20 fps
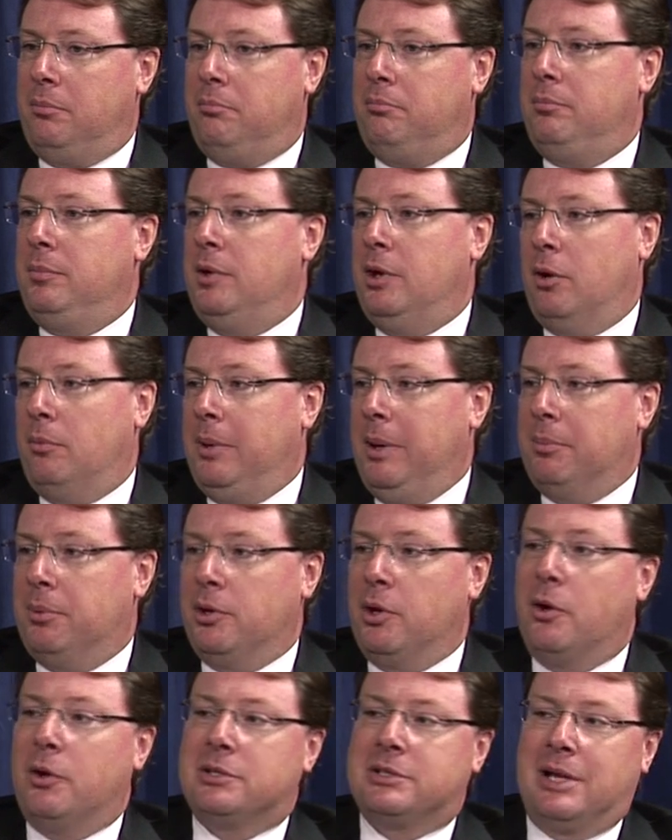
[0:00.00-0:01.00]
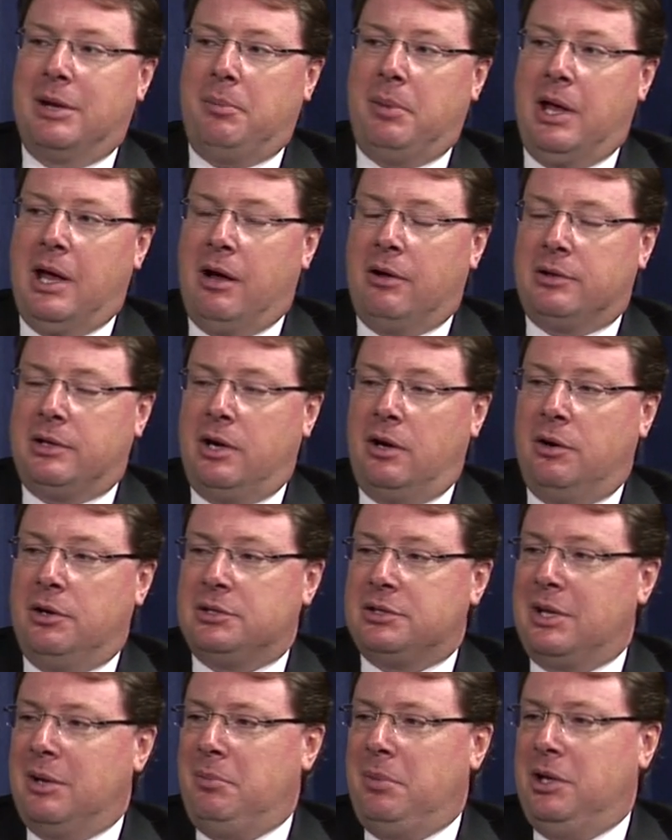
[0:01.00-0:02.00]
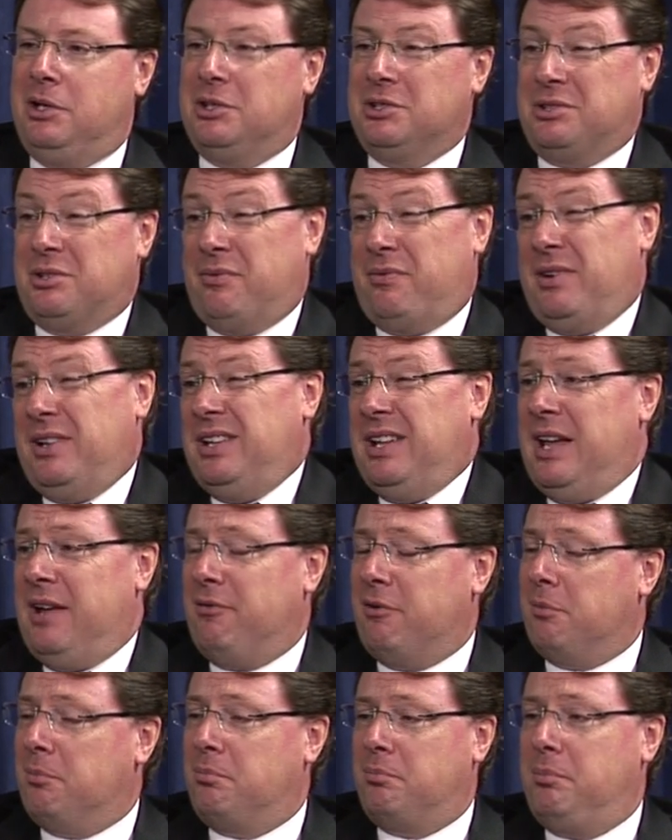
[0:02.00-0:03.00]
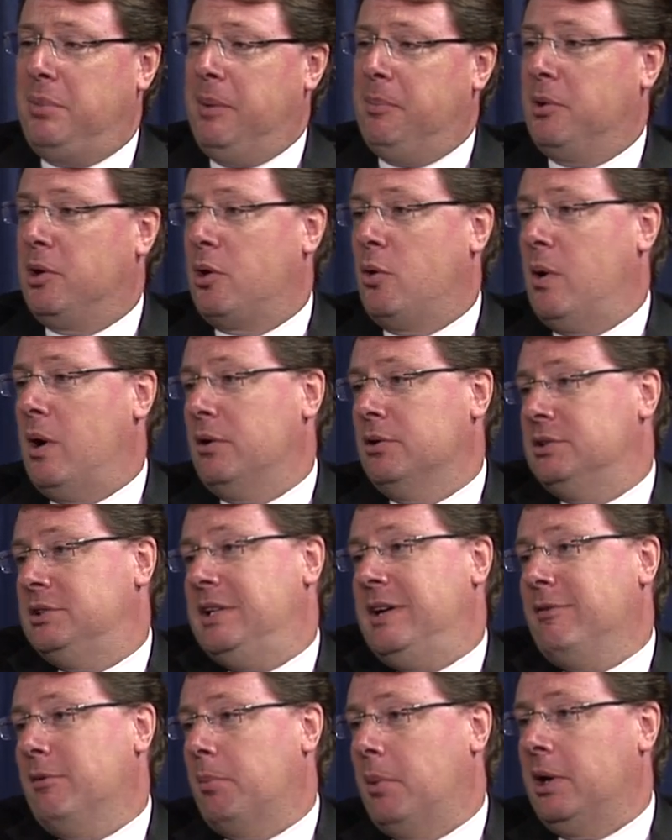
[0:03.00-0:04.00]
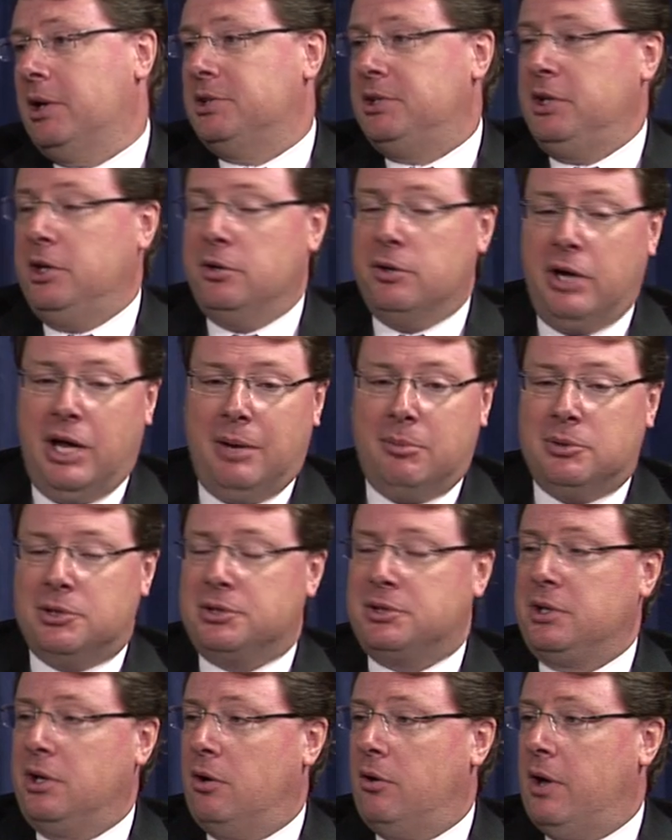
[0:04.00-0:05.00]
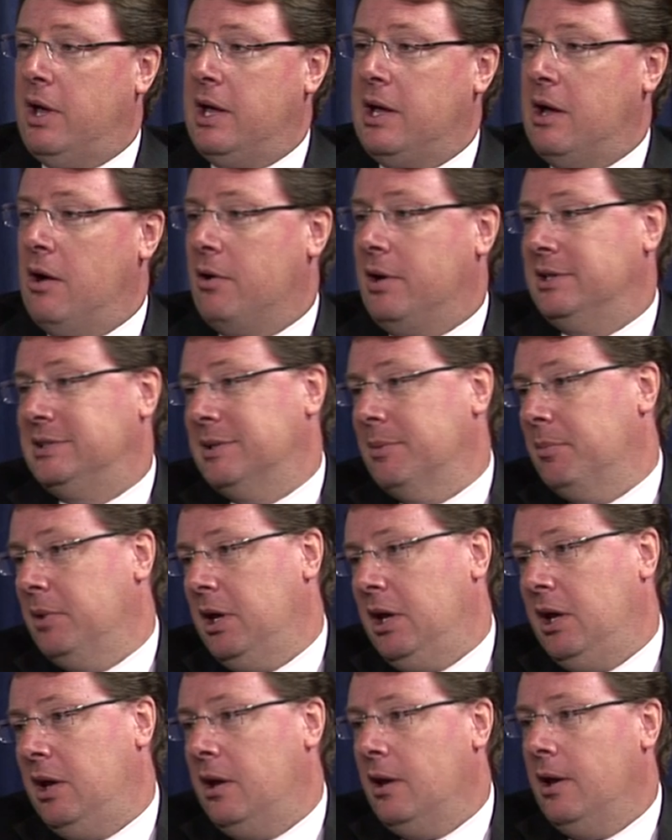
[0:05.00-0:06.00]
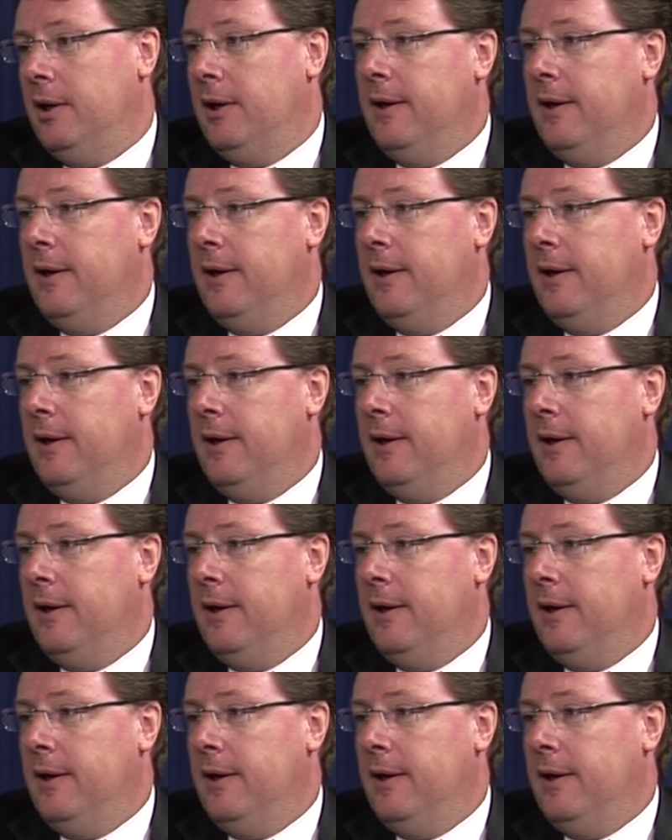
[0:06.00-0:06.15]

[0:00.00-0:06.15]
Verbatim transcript: you know, people know it's going to be out there, and it's going to be just a fun day for people to go out and see everybody, see your neighbors, you know, hang out, get something to eat.